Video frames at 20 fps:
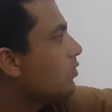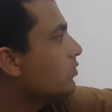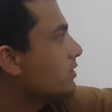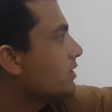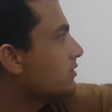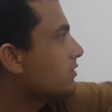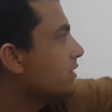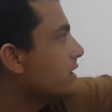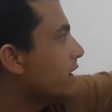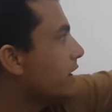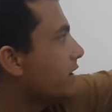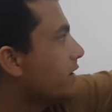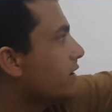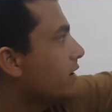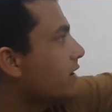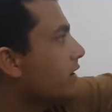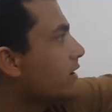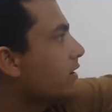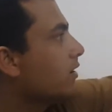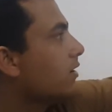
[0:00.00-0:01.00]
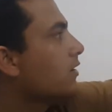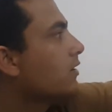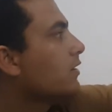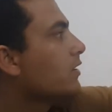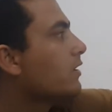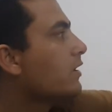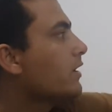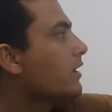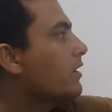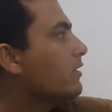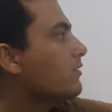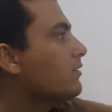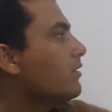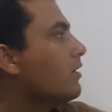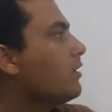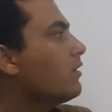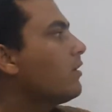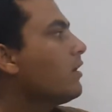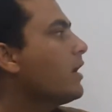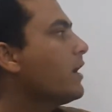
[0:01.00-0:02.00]
this line is
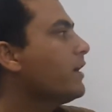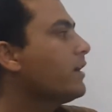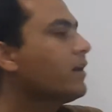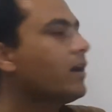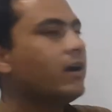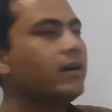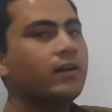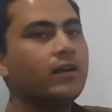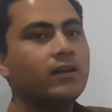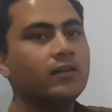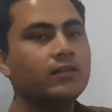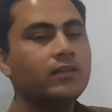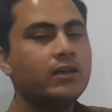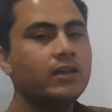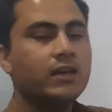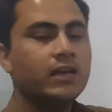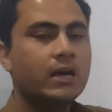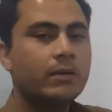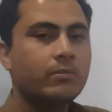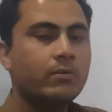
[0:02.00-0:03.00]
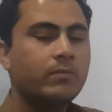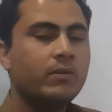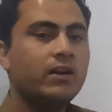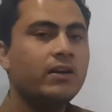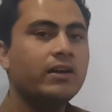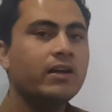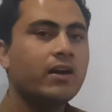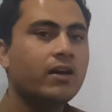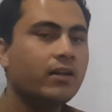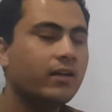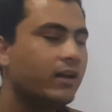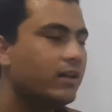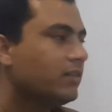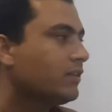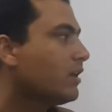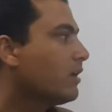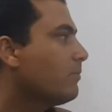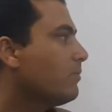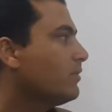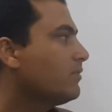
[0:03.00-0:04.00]
not lying under the capability or health
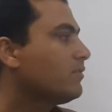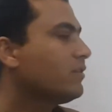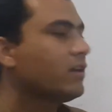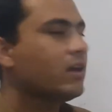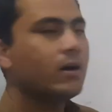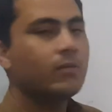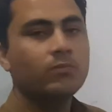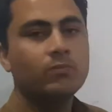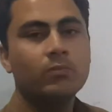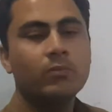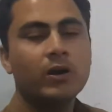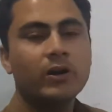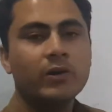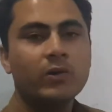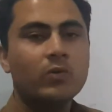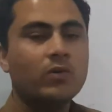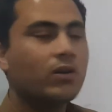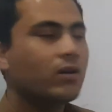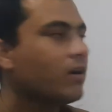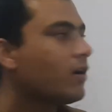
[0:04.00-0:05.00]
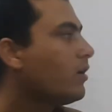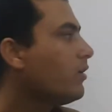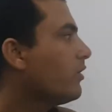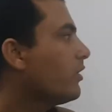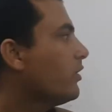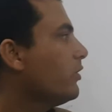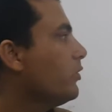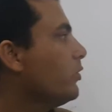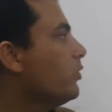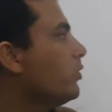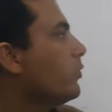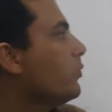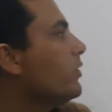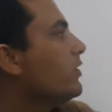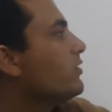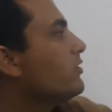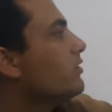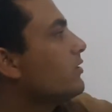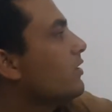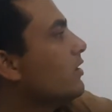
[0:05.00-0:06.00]
capacity of particular country, due to
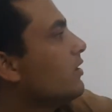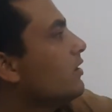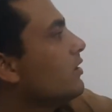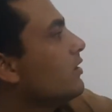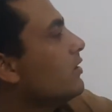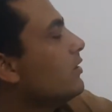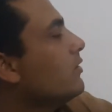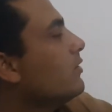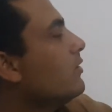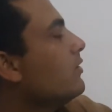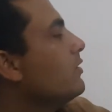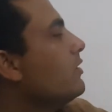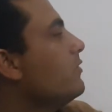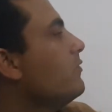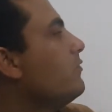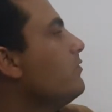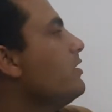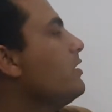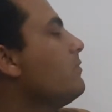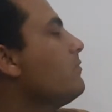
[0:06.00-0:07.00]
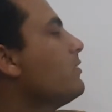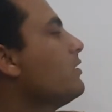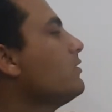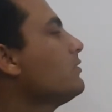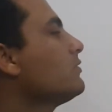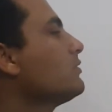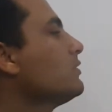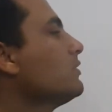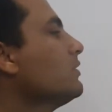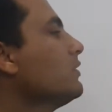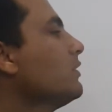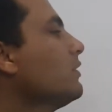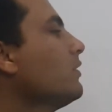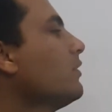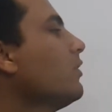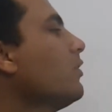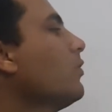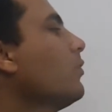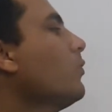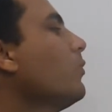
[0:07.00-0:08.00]
which the peoples
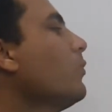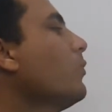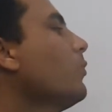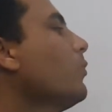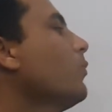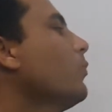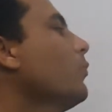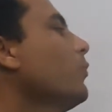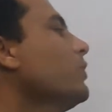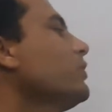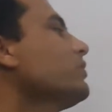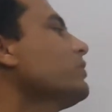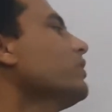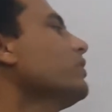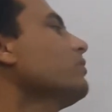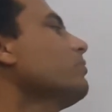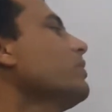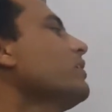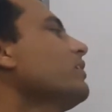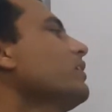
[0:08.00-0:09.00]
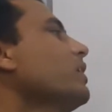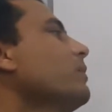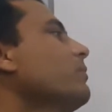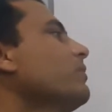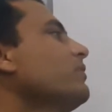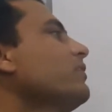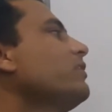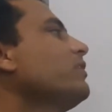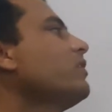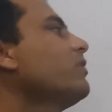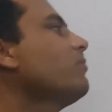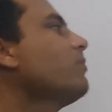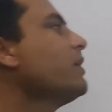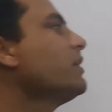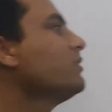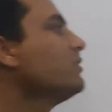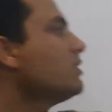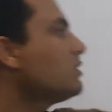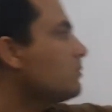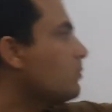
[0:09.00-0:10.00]
which is basically represented by
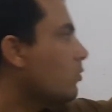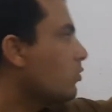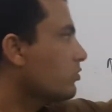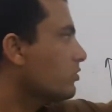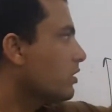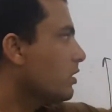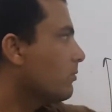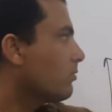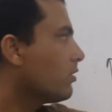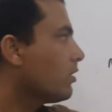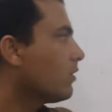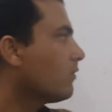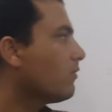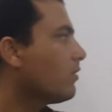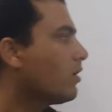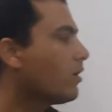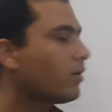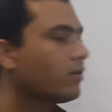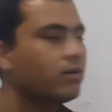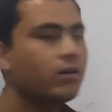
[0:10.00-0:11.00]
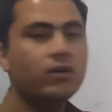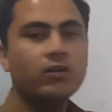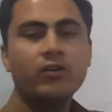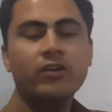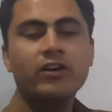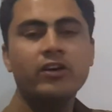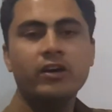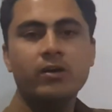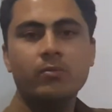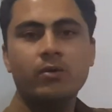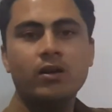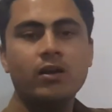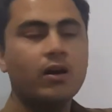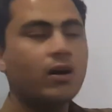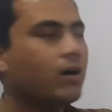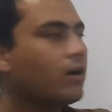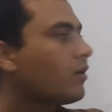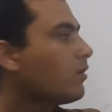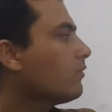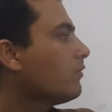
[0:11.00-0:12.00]
this portion of curve are not treatable,
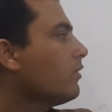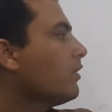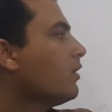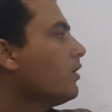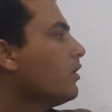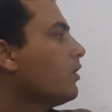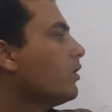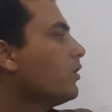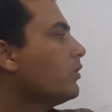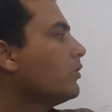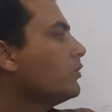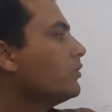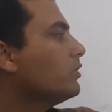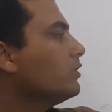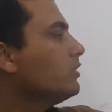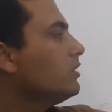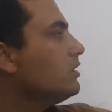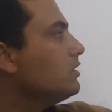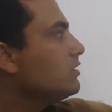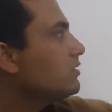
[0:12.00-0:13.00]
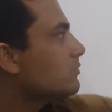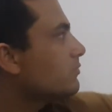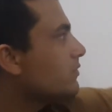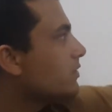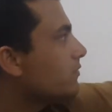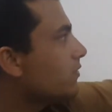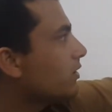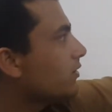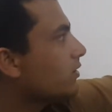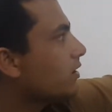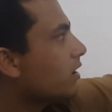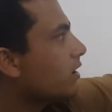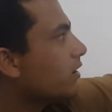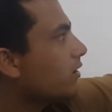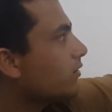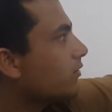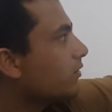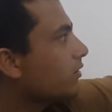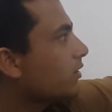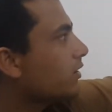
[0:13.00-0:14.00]
or these people are